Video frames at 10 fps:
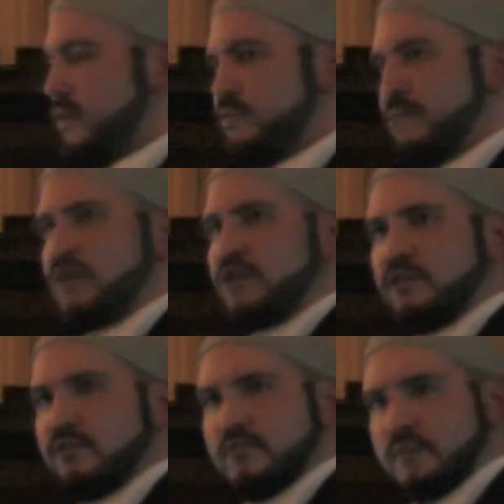
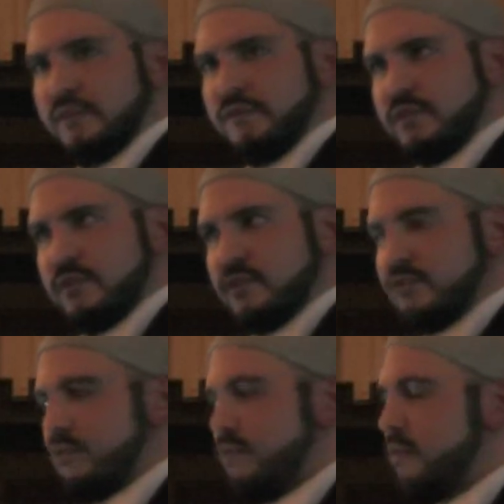specialist differences
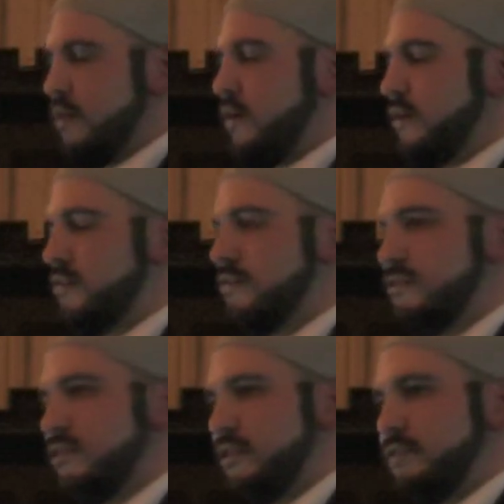to
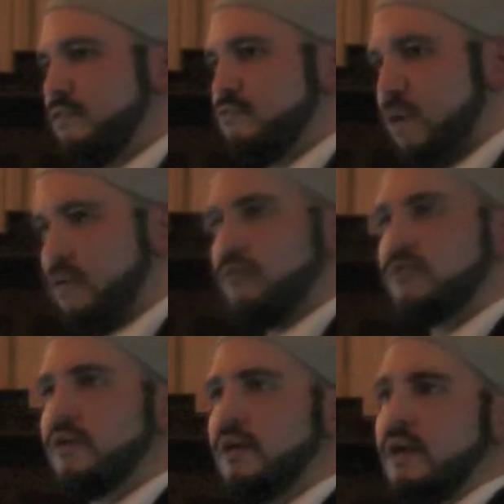different roles.